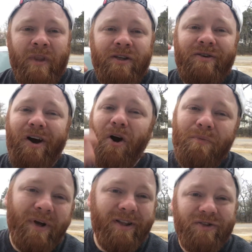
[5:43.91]
So I hope
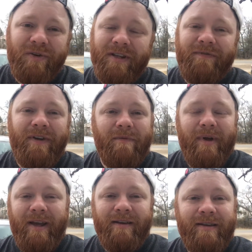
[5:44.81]
y'all enjoyed this video,
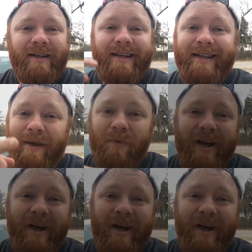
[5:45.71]
man. Keep